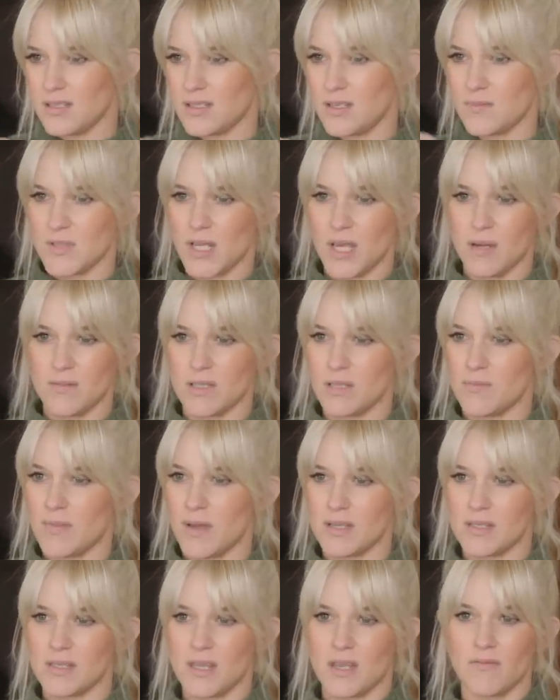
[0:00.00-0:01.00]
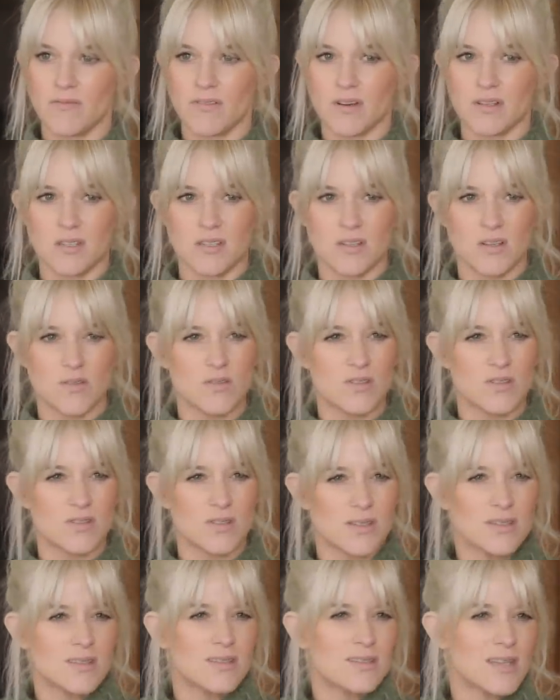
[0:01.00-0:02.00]
sometimes the best thing for us to do
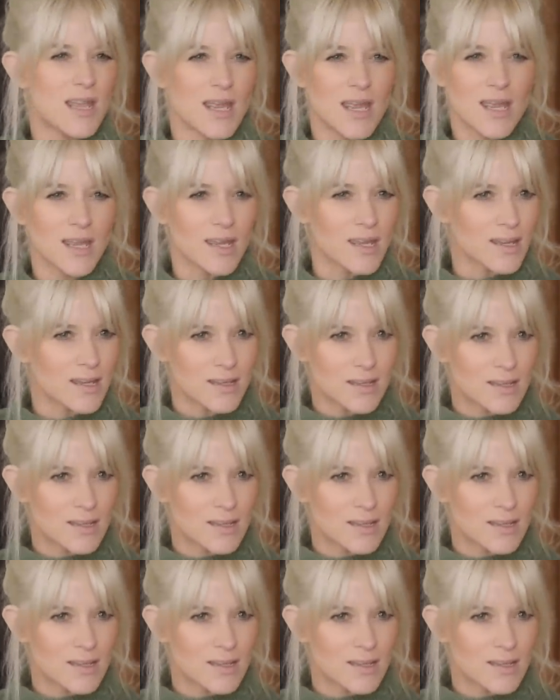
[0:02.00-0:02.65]
is just sing